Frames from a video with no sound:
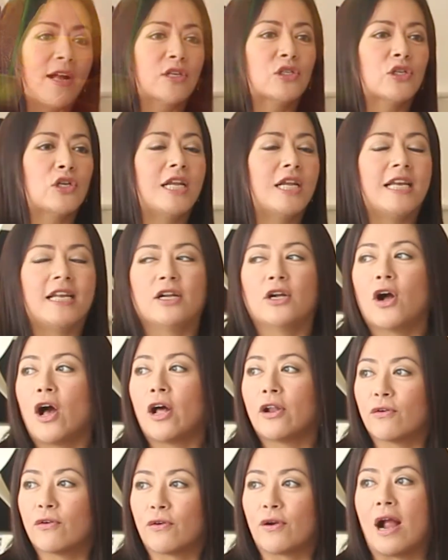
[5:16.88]
actually
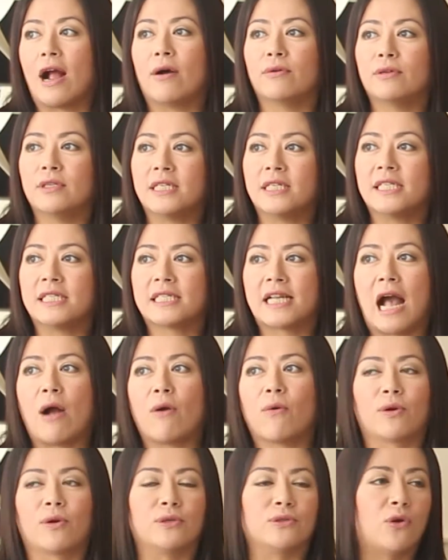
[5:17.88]
gone around and
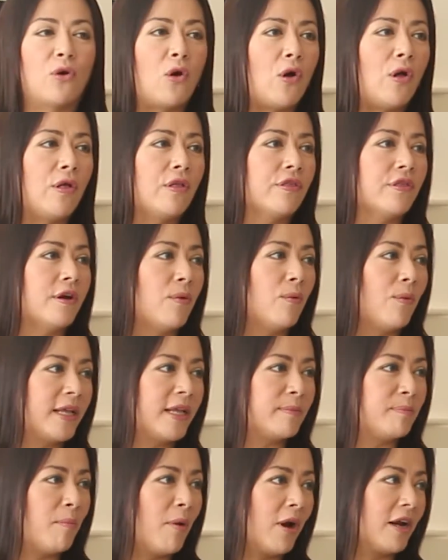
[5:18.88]
scoured all the
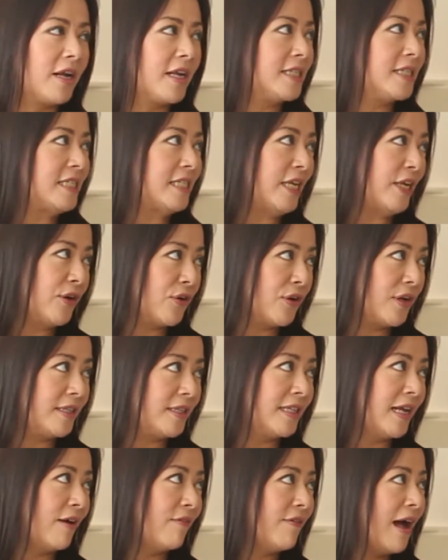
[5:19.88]
wet markets here in
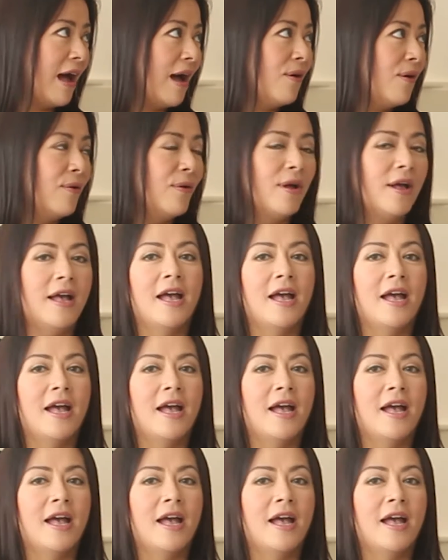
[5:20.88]
Davao